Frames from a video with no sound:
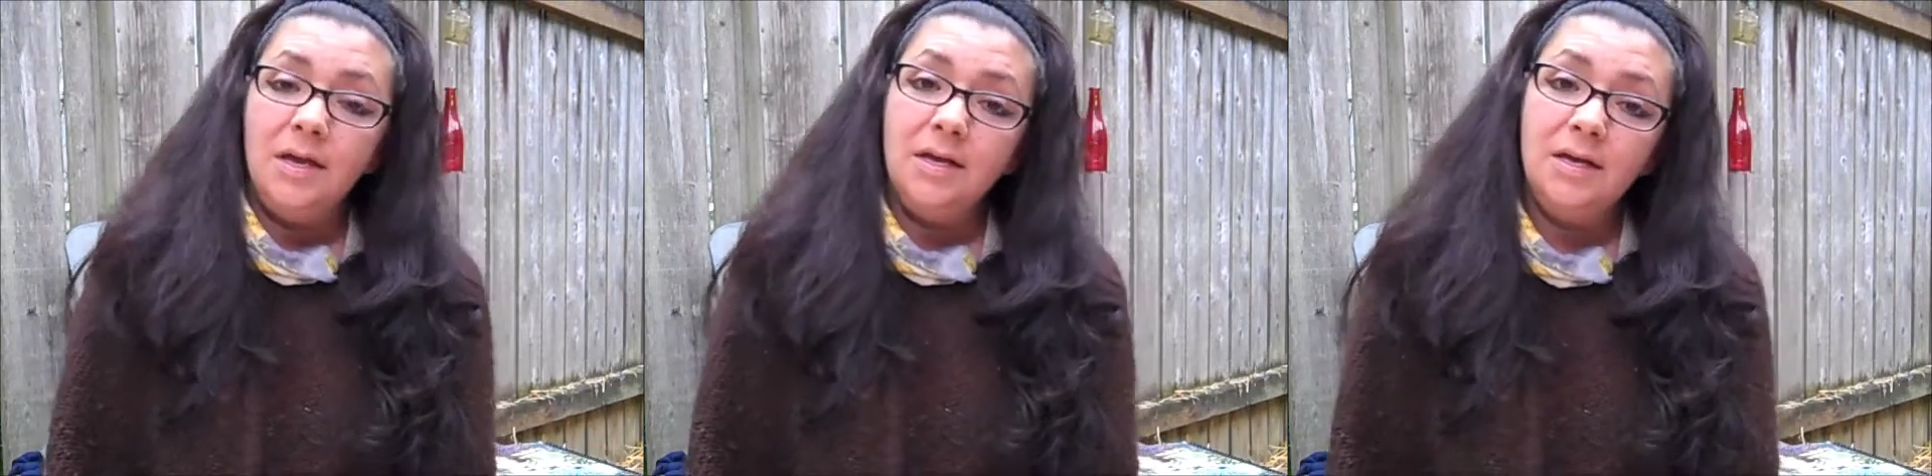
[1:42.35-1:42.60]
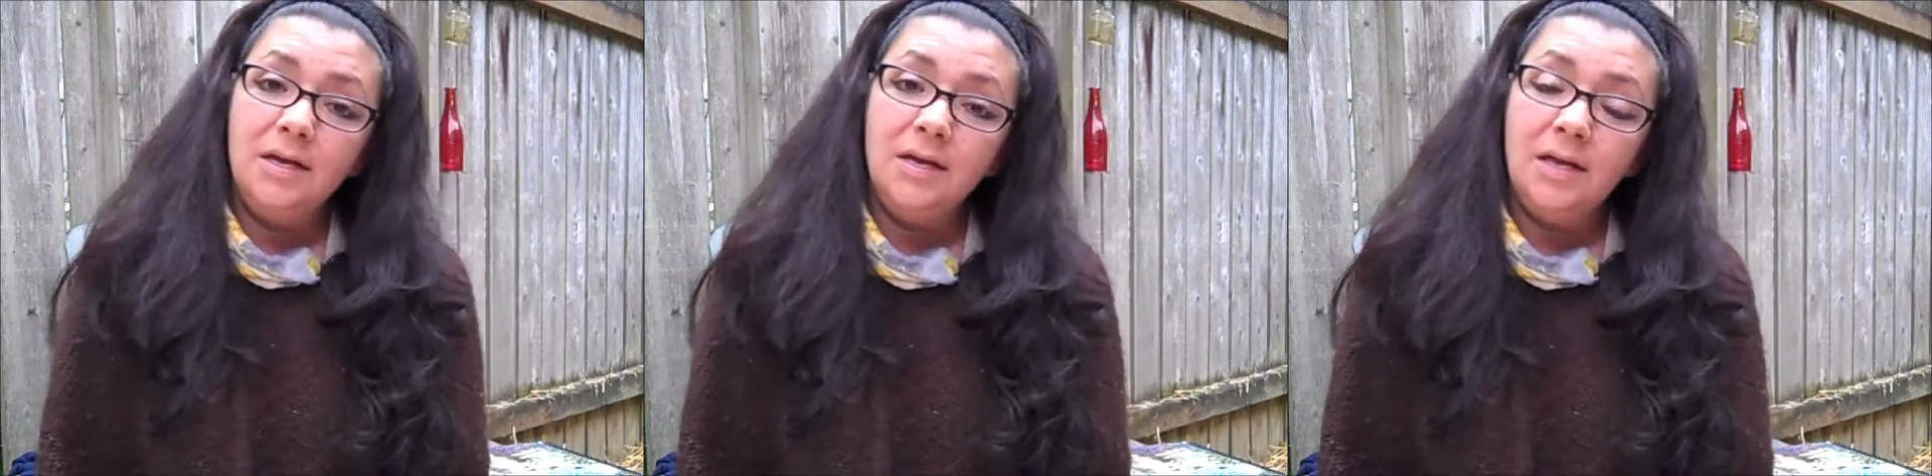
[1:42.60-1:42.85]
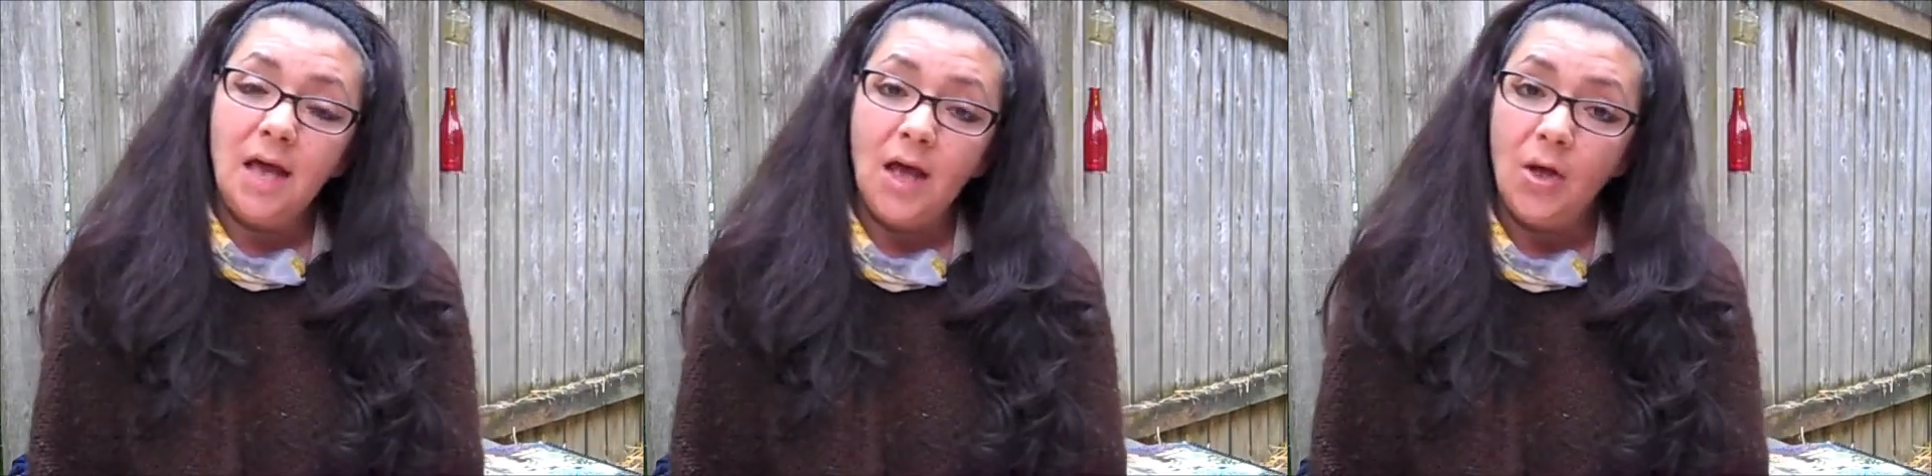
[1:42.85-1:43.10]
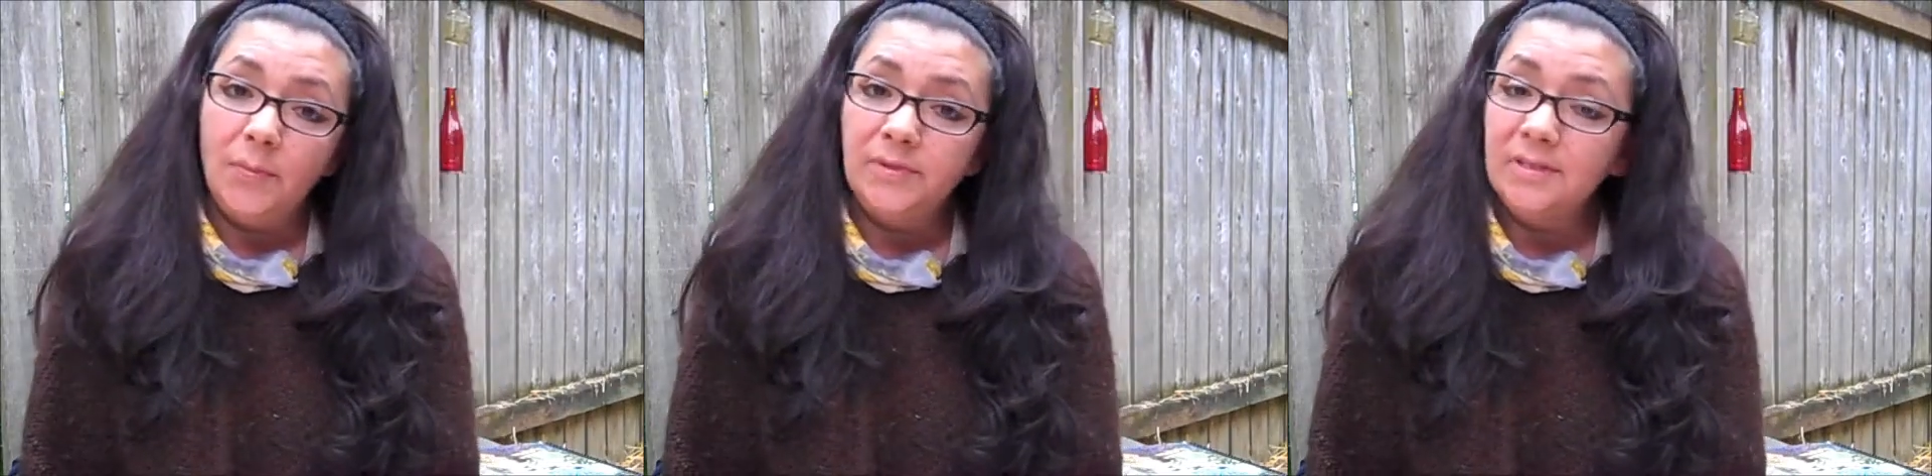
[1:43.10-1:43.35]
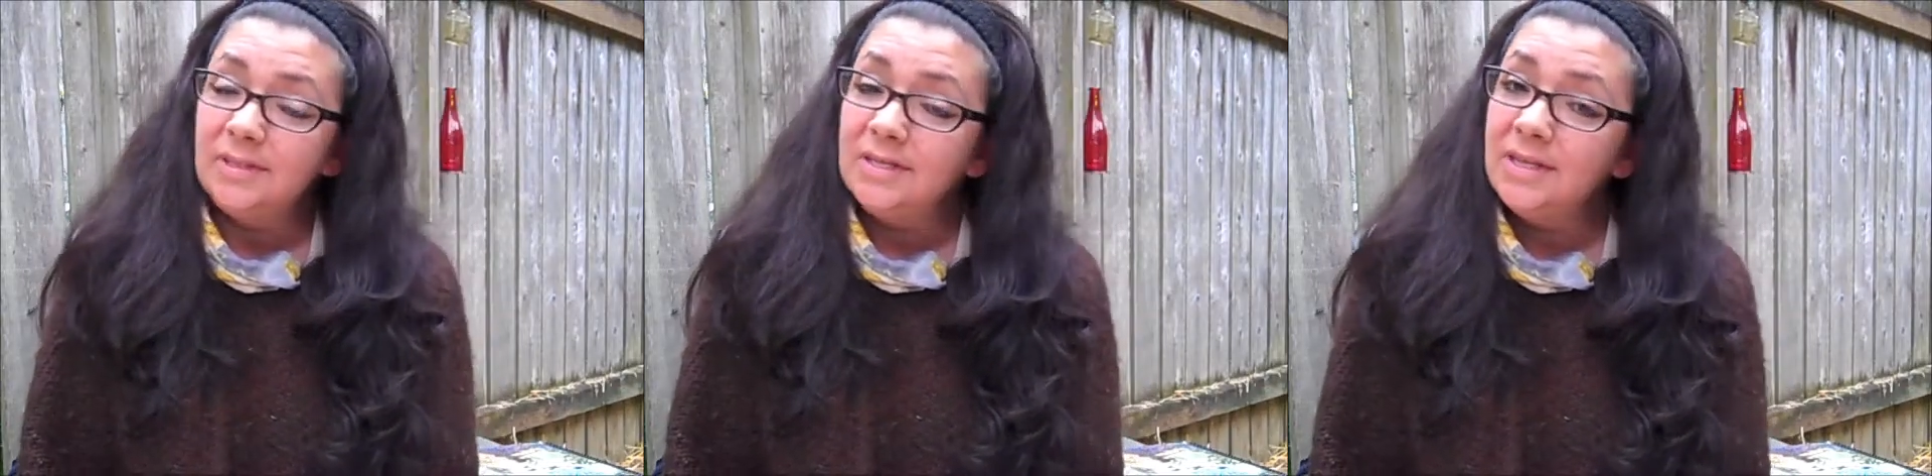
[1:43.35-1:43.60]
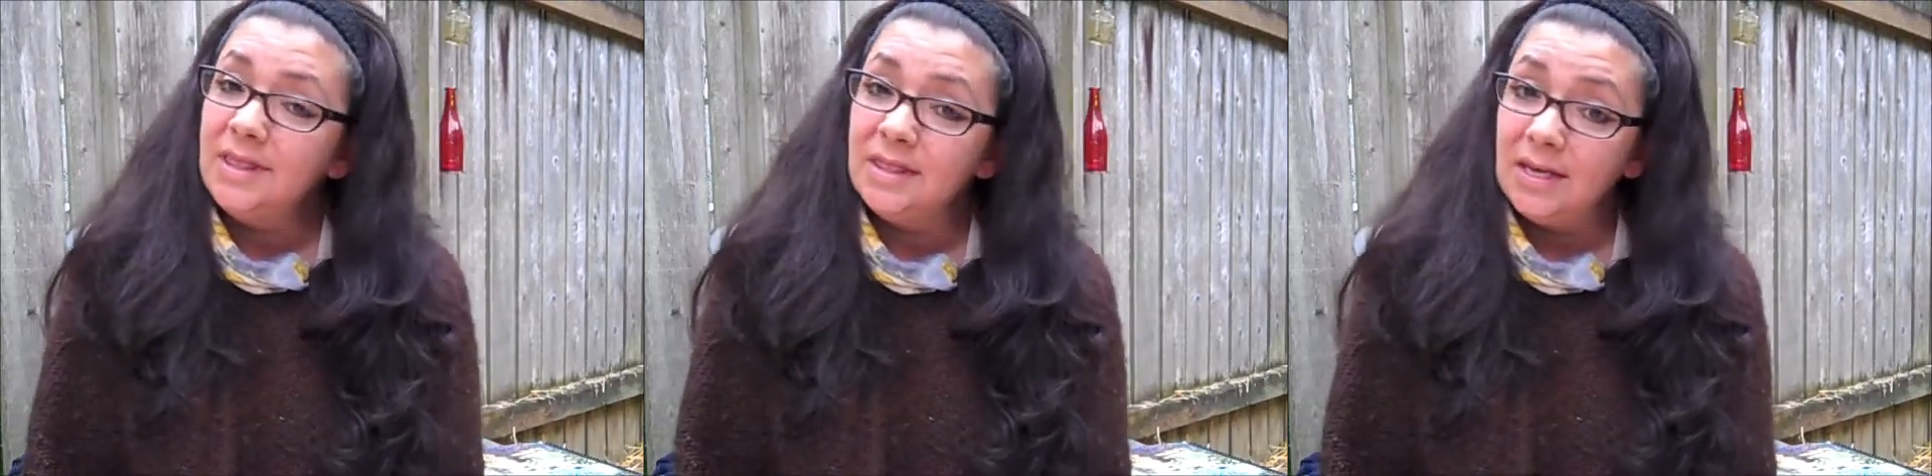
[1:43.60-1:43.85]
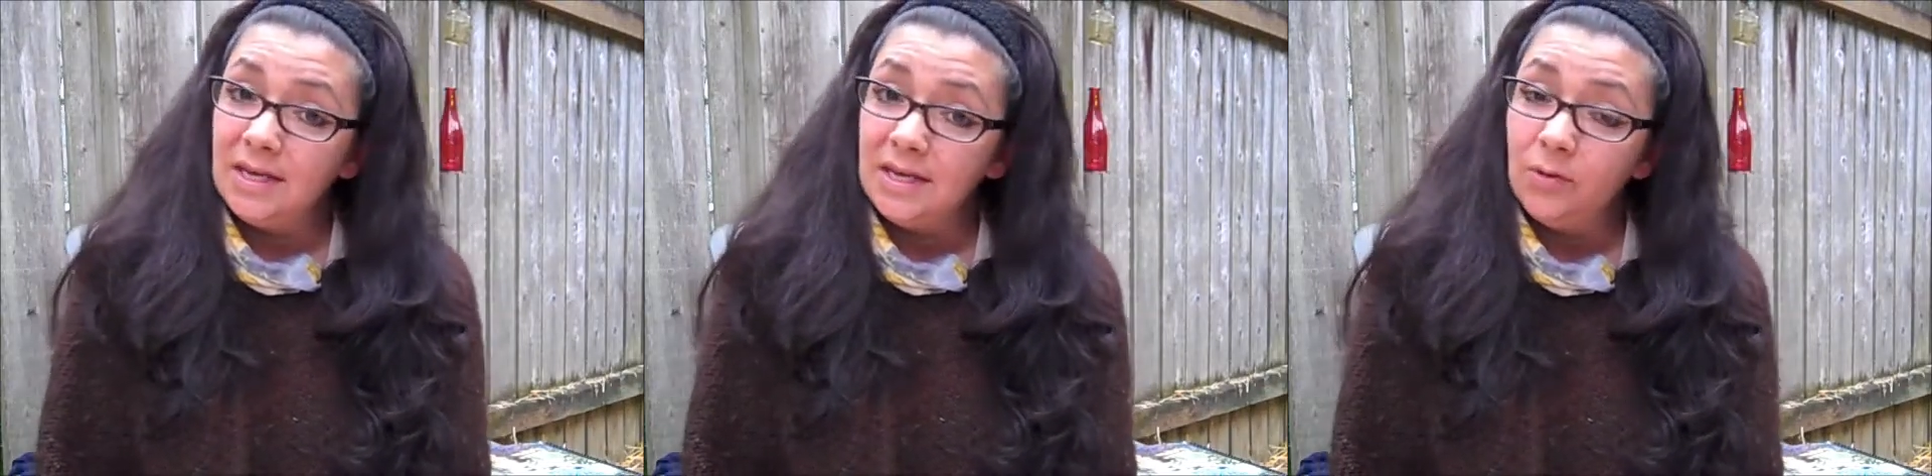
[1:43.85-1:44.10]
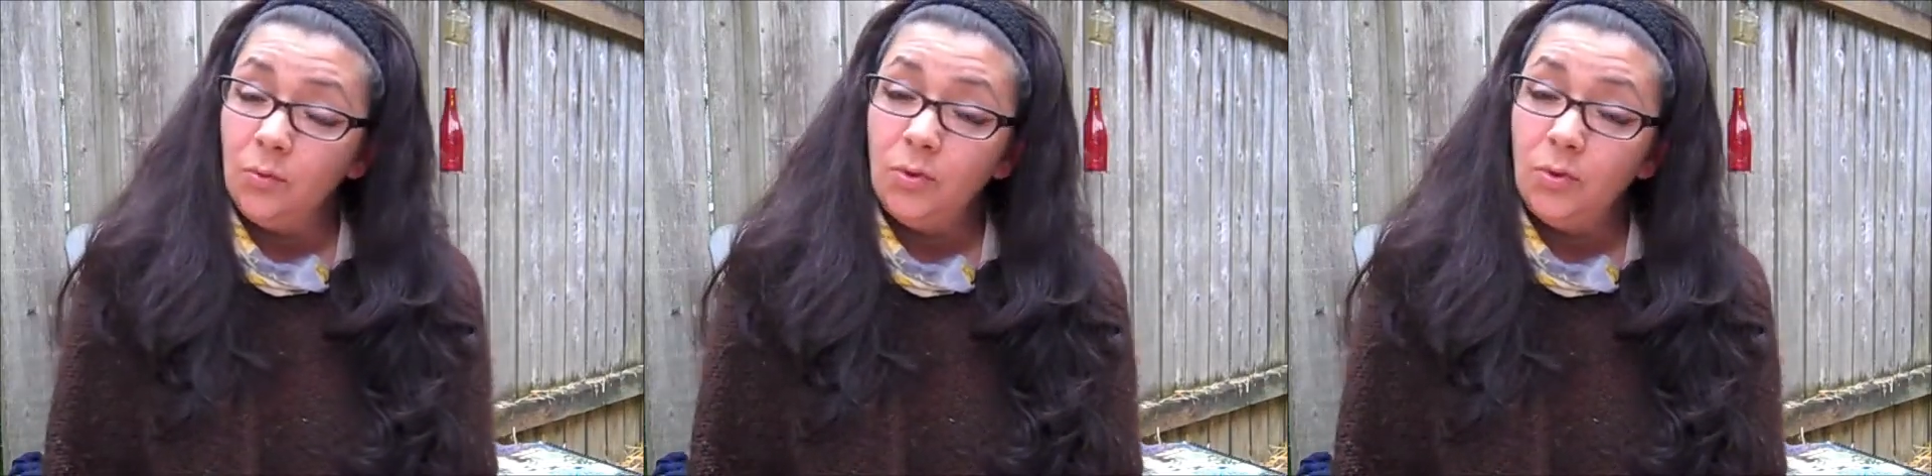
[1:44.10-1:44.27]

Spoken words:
it helps to think